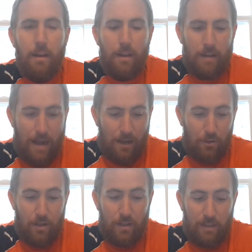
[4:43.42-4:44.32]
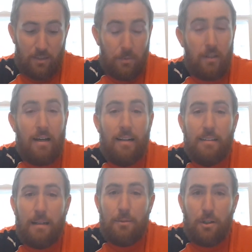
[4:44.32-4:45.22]
Now, they spent a lot of
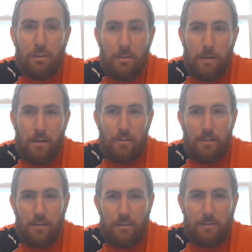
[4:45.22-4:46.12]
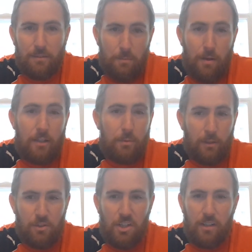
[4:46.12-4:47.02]
time talking about the possibility
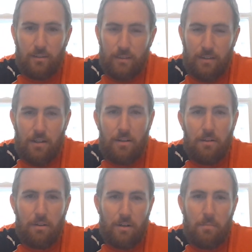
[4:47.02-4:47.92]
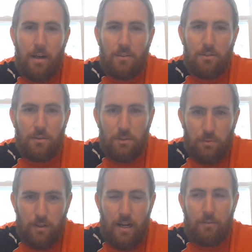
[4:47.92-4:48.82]
of cheating. Now, I know none of my students
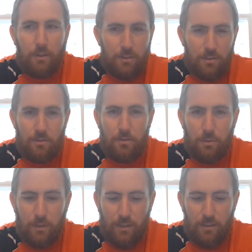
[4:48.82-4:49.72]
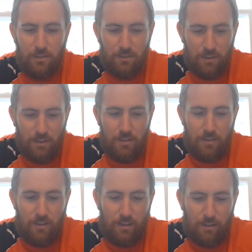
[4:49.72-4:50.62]
would ever consider doing this,
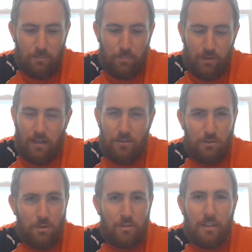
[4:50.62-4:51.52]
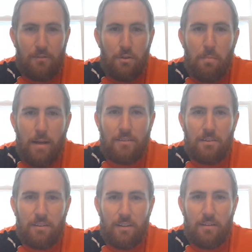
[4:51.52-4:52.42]
but I'll just go ahead and give you the
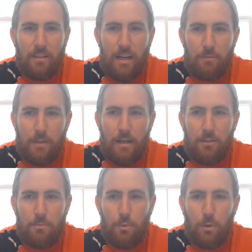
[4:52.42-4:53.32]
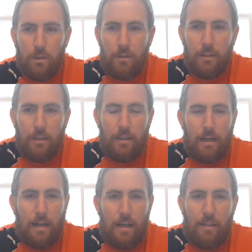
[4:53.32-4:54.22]
messages that came from College Board.
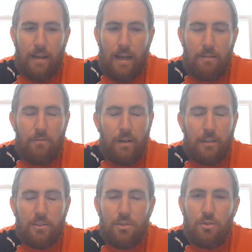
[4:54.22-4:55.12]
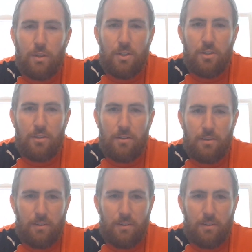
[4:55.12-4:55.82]
They have very stringent